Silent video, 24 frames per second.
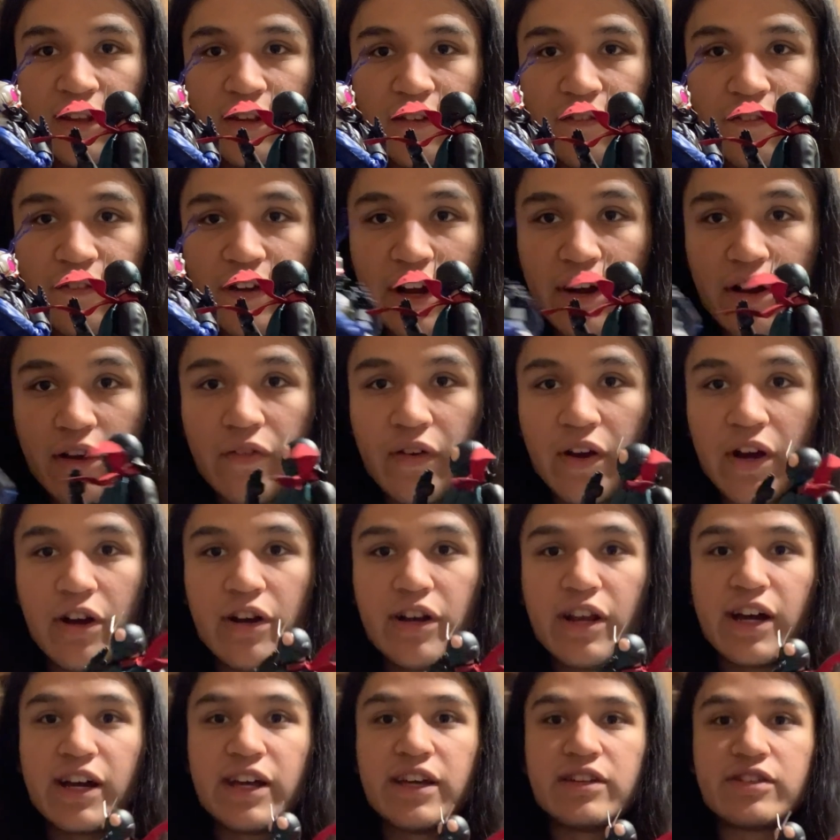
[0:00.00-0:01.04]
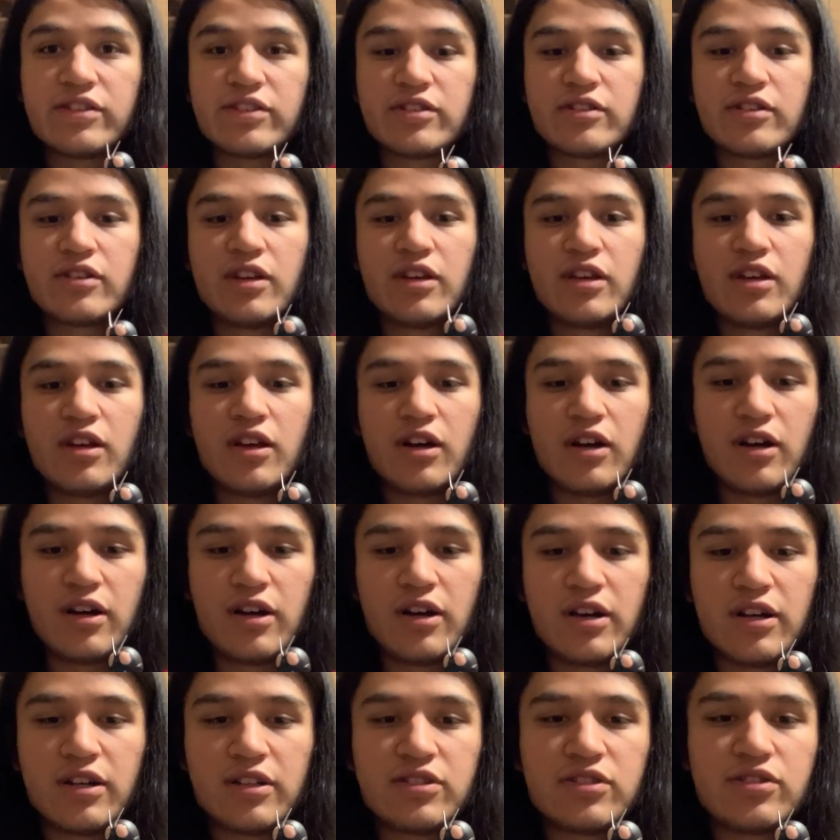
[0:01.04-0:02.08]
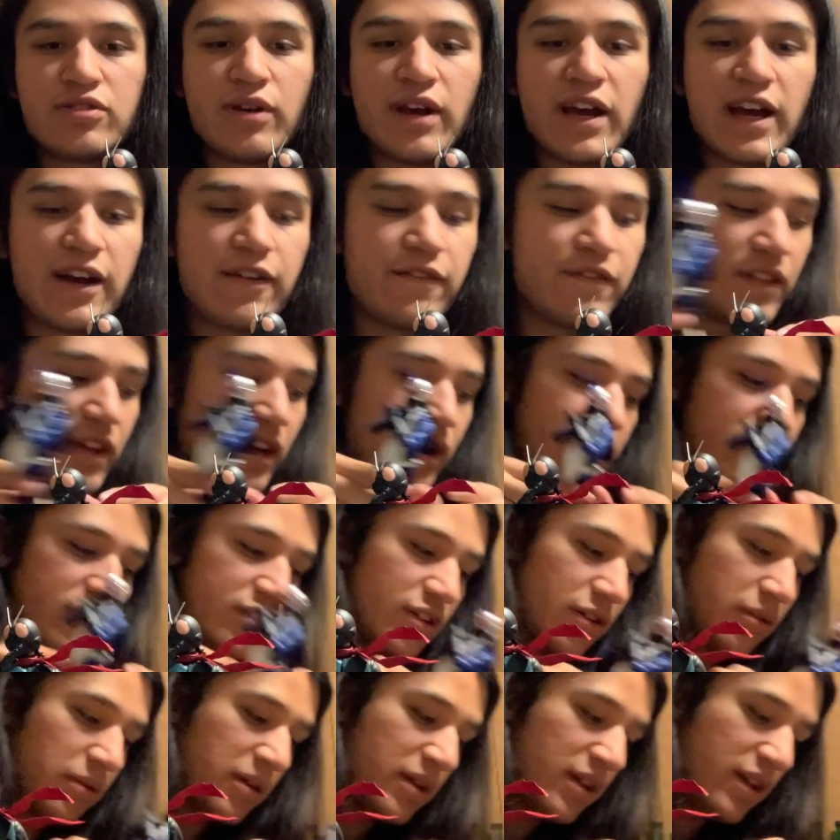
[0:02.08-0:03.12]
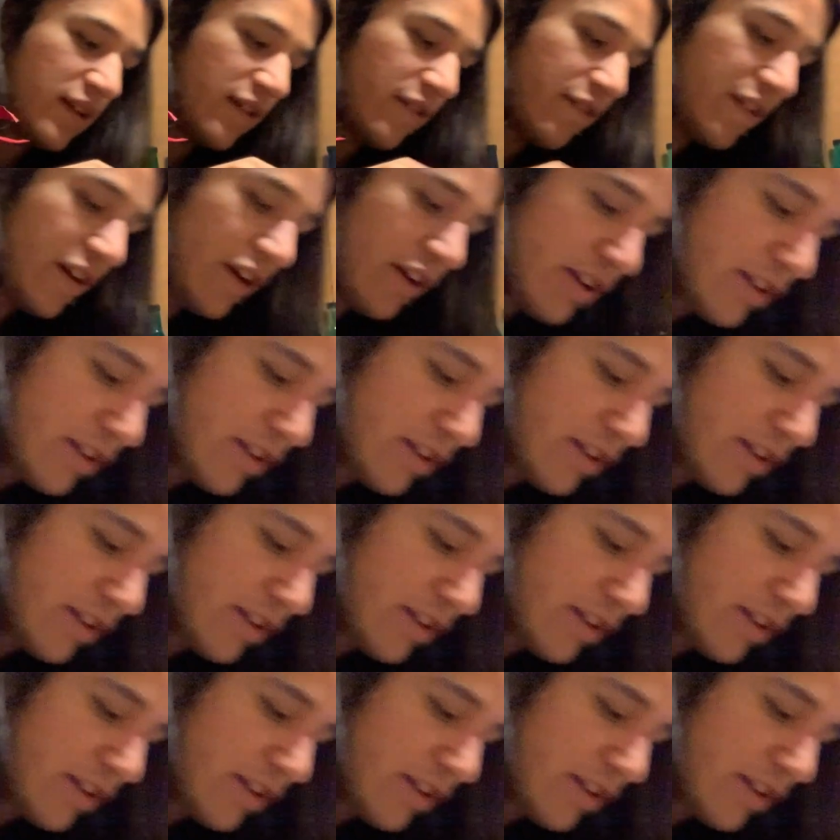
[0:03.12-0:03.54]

very, very nice to have there. So very